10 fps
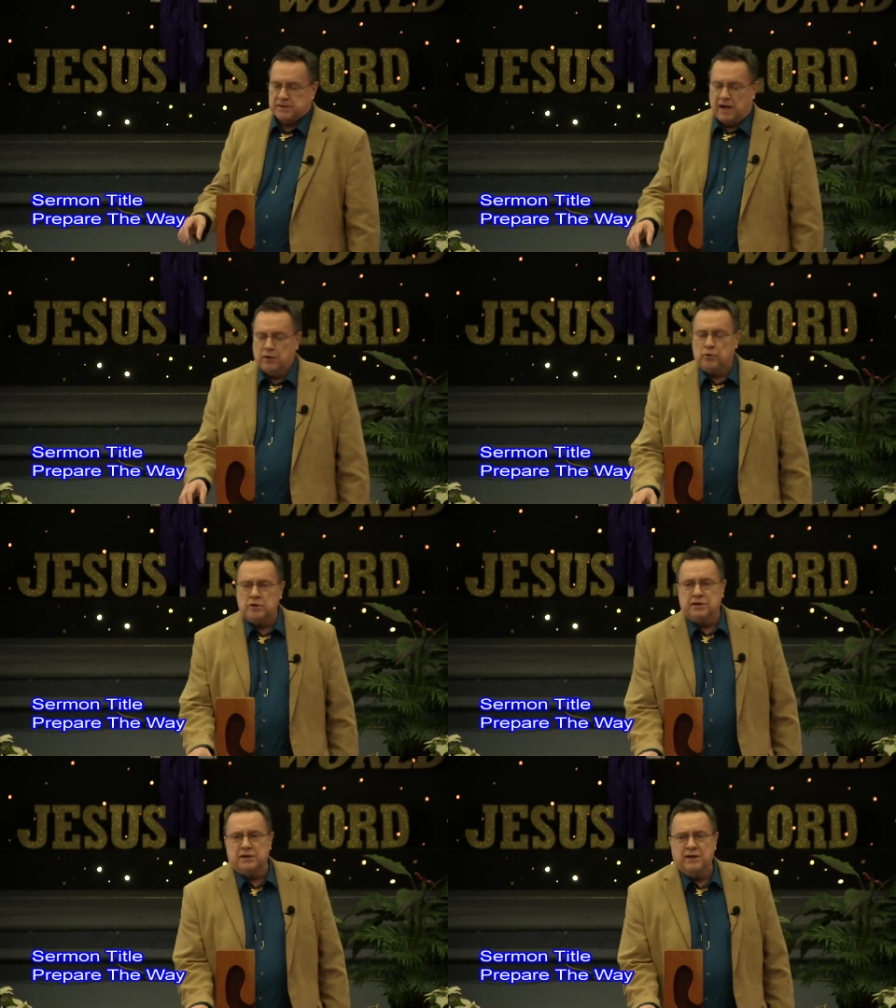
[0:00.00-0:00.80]
Now, the
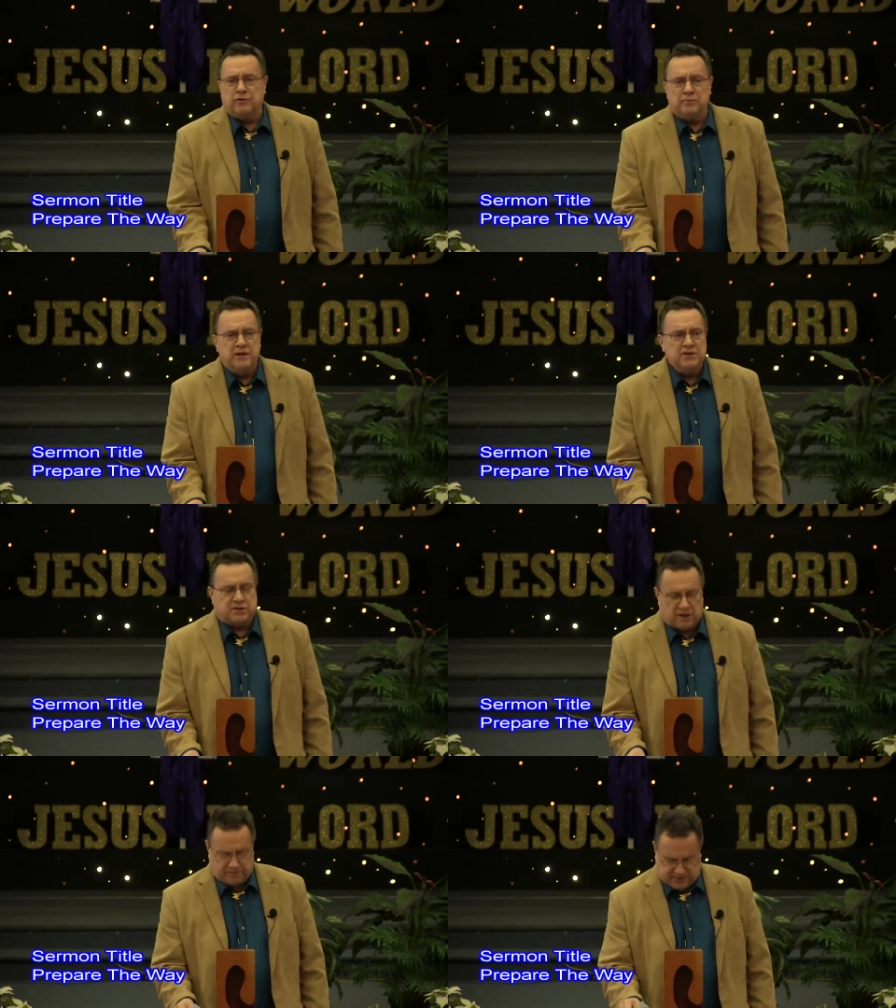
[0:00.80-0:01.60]
word deliver means
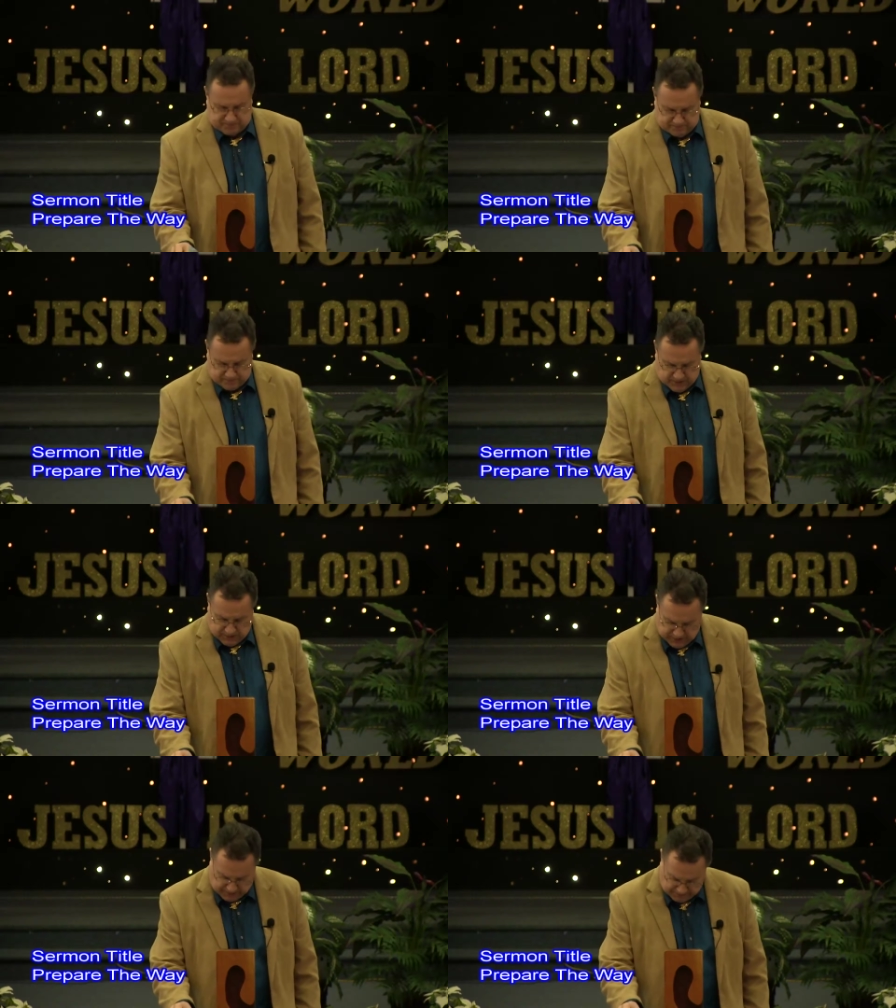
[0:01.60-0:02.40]
something.
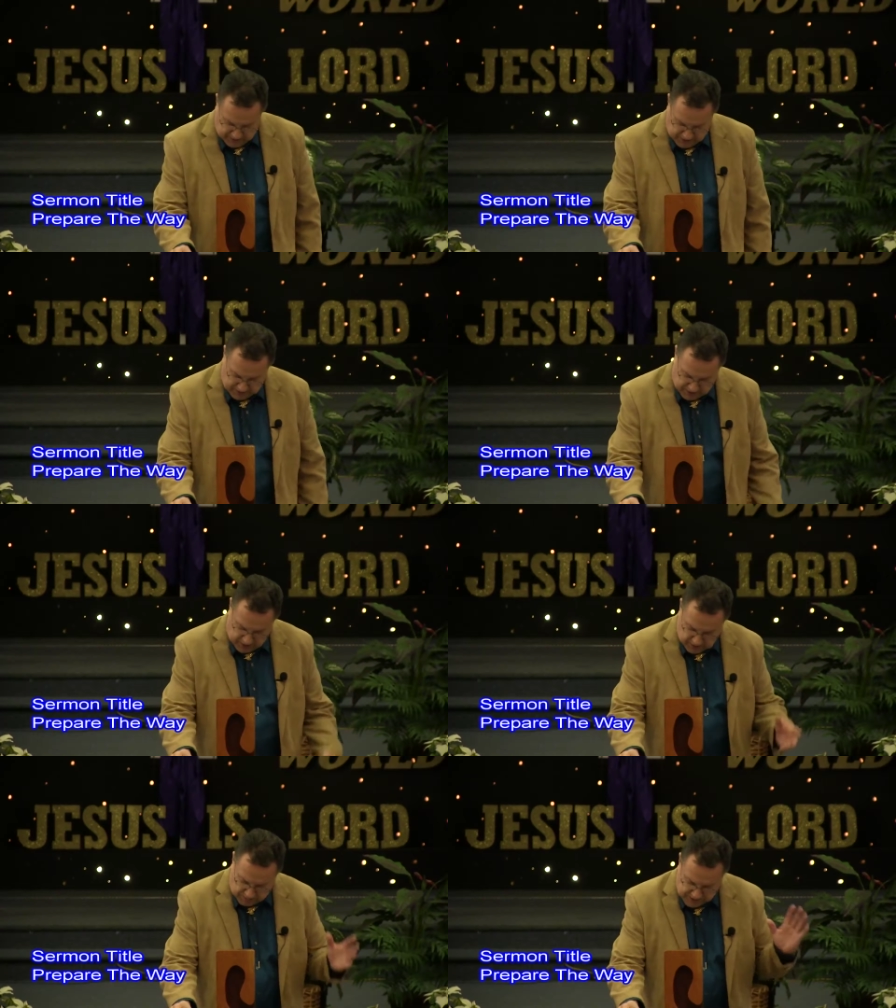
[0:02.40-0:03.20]
It means
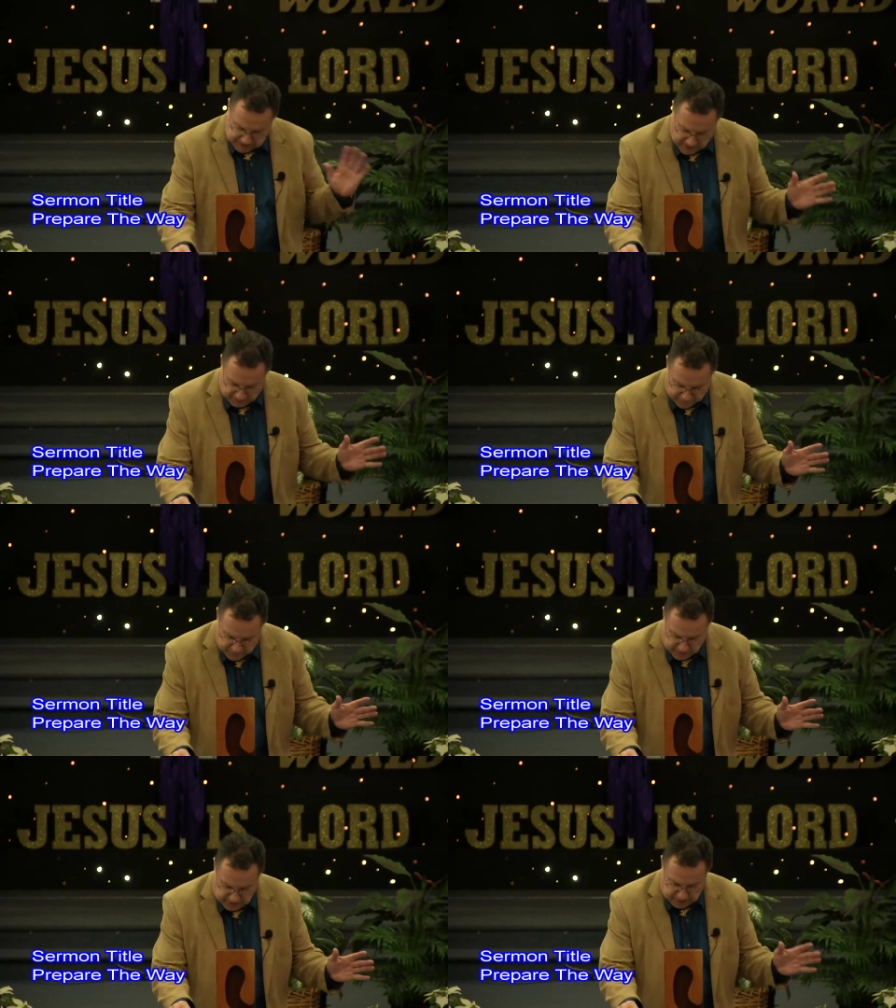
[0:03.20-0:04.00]
to be set
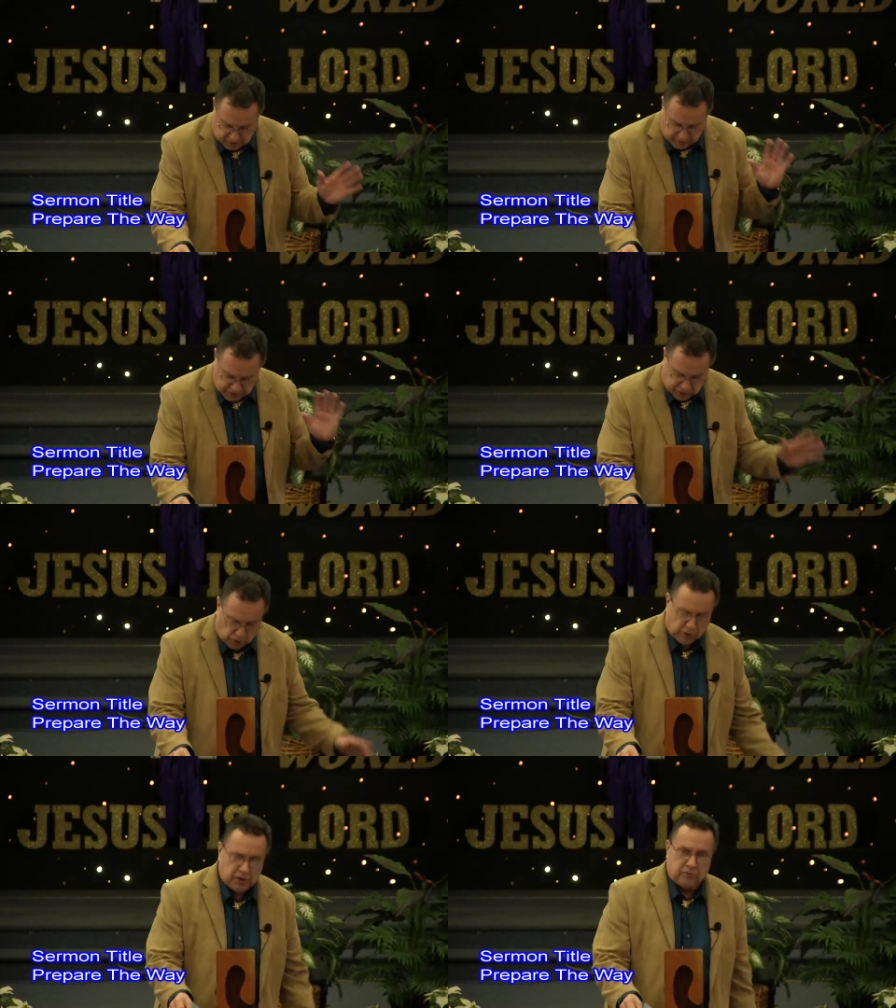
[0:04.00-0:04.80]
free, to
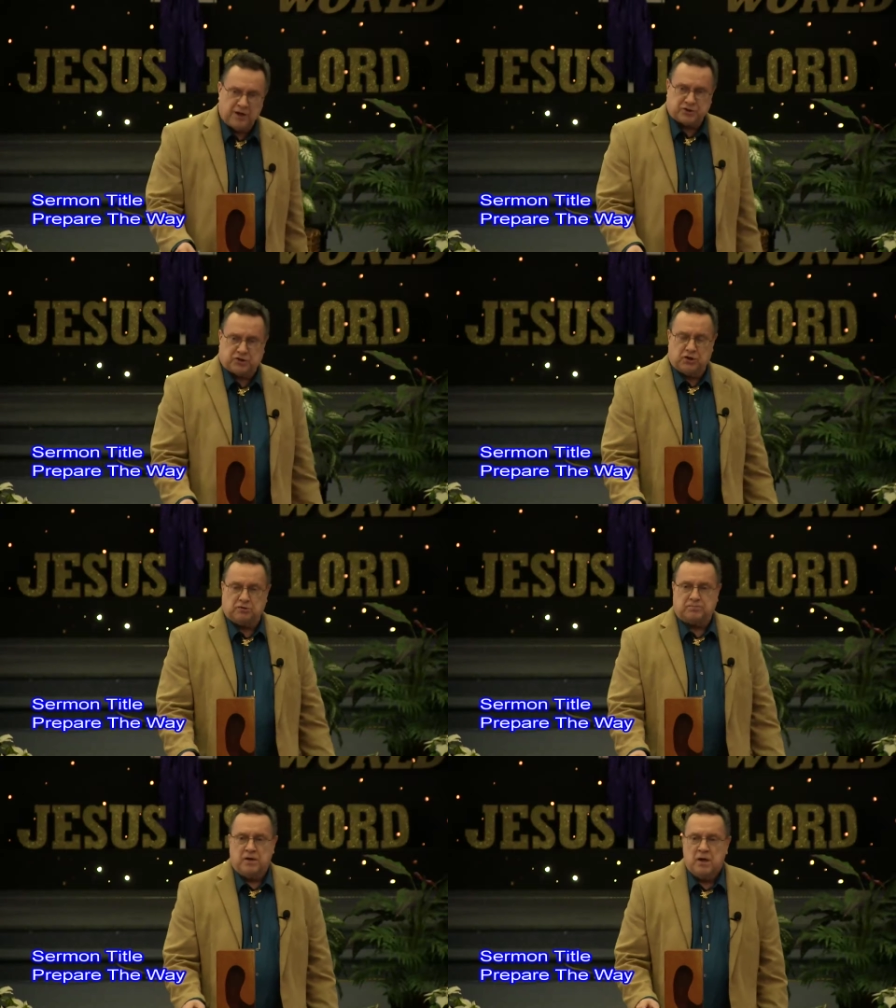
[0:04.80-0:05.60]
restore, to
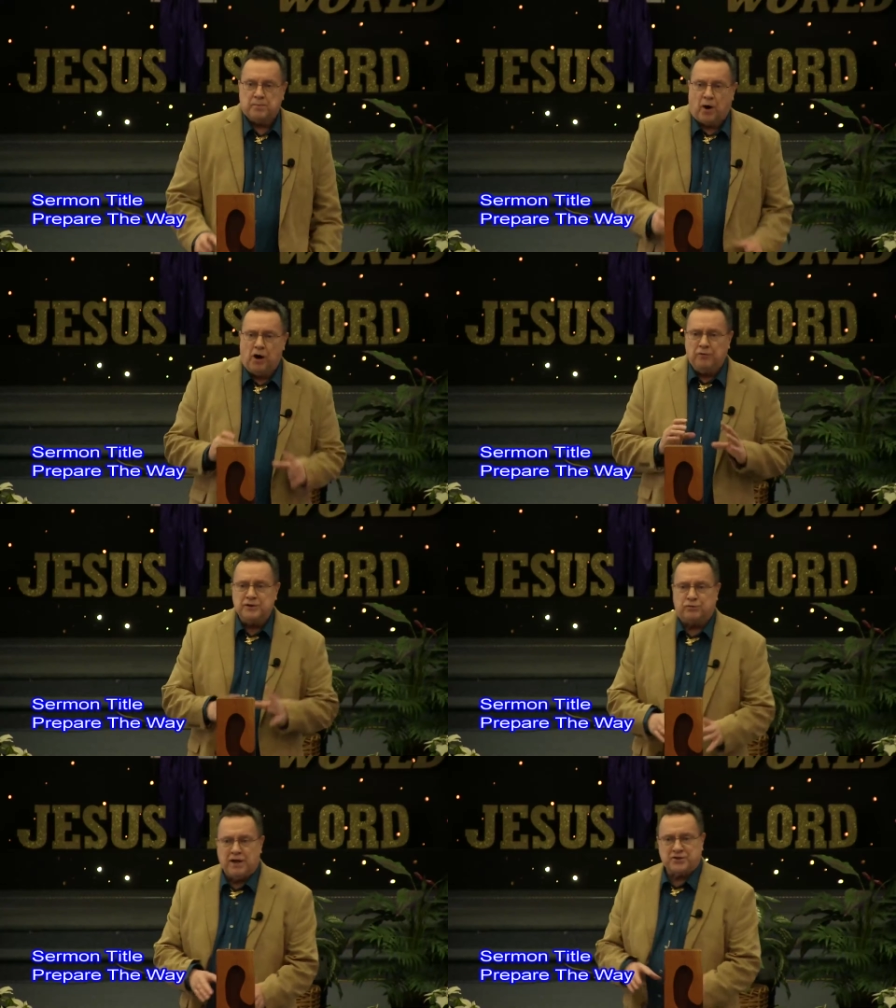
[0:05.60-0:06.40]
rescue. Paul
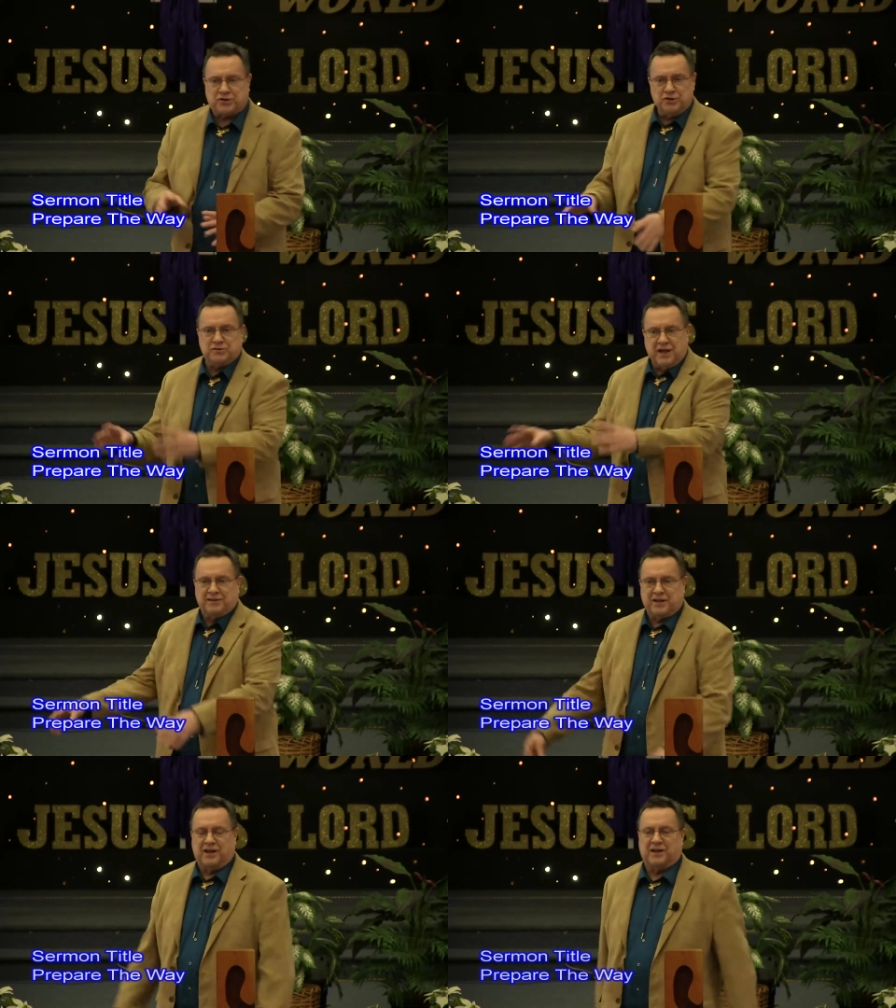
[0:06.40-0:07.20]
was rescued
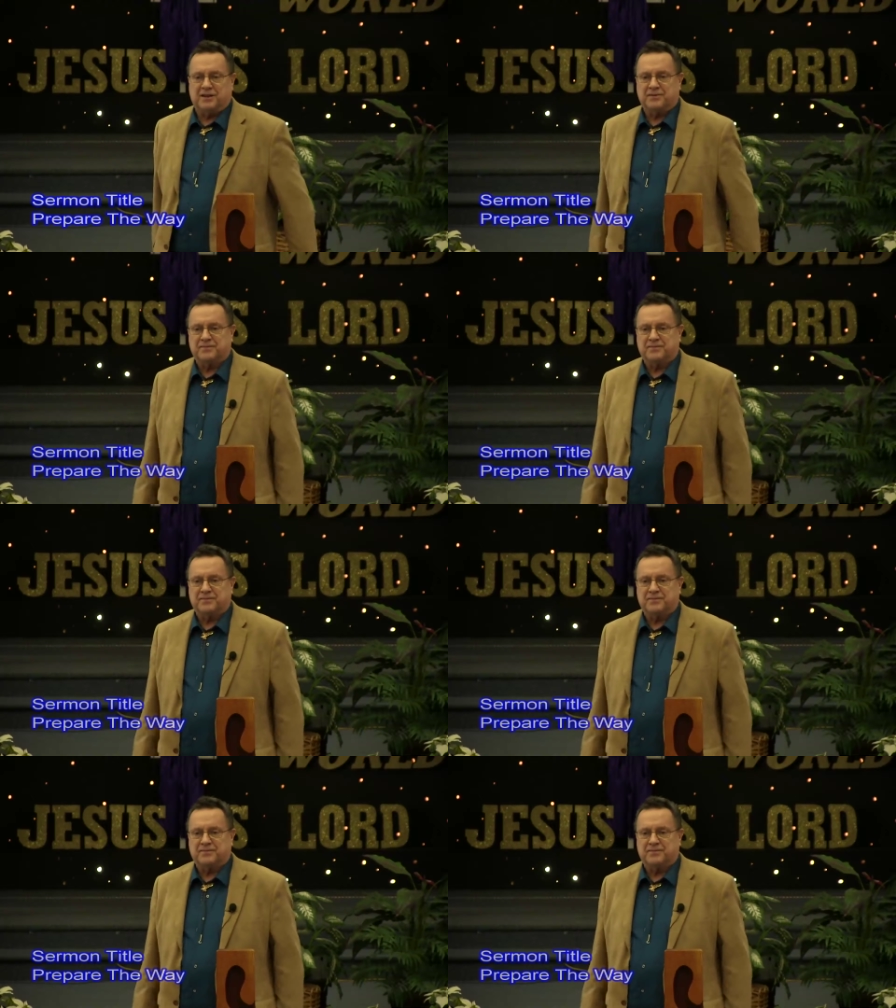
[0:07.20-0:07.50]
that day.